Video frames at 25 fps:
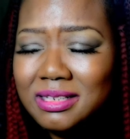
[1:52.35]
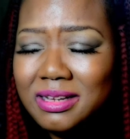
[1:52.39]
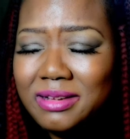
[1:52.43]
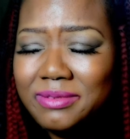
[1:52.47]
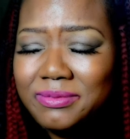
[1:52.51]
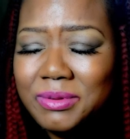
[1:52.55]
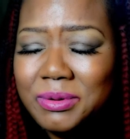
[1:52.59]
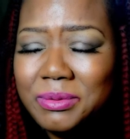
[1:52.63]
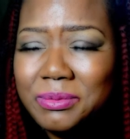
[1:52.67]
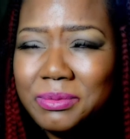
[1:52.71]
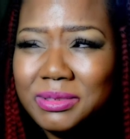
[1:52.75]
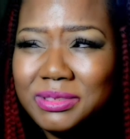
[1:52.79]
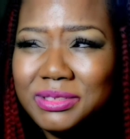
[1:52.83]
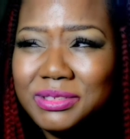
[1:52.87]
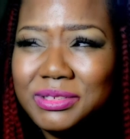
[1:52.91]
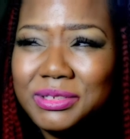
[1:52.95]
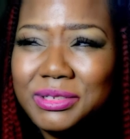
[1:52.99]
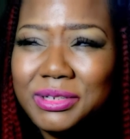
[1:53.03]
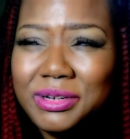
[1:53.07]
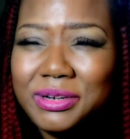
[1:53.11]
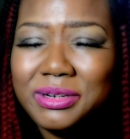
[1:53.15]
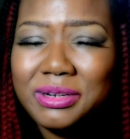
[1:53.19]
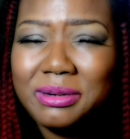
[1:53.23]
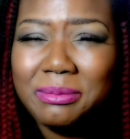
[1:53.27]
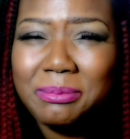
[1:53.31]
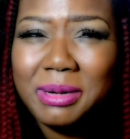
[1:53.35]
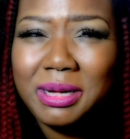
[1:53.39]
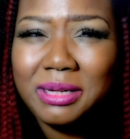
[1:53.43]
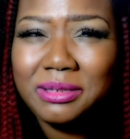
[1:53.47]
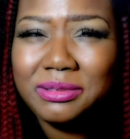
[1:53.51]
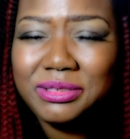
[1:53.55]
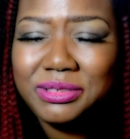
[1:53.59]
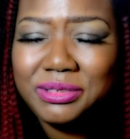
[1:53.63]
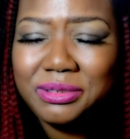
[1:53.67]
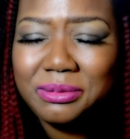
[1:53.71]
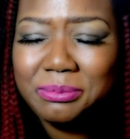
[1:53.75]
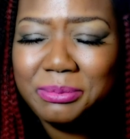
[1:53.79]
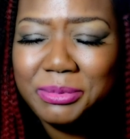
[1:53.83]
level once you learn
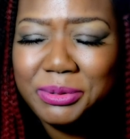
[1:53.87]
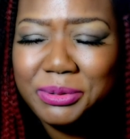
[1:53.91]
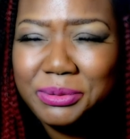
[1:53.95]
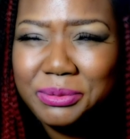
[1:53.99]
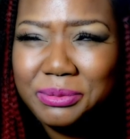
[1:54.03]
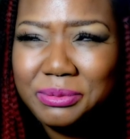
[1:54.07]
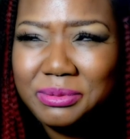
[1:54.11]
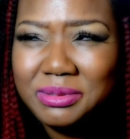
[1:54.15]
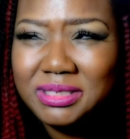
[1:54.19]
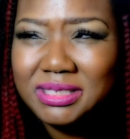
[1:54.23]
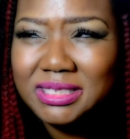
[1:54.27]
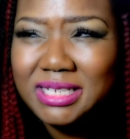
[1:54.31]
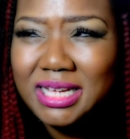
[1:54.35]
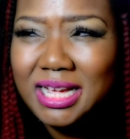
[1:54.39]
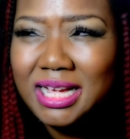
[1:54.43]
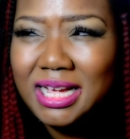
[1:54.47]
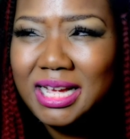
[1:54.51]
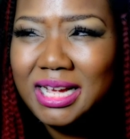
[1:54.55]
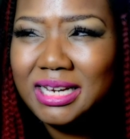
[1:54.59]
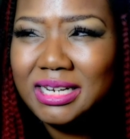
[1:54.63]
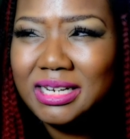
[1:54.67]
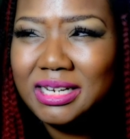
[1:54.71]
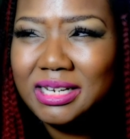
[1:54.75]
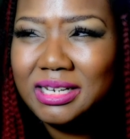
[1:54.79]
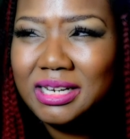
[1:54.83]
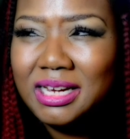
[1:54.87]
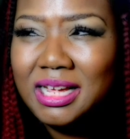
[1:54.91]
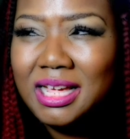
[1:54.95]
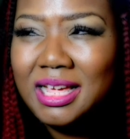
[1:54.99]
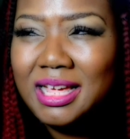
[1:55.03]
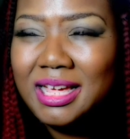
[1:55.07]
about your moon sign, and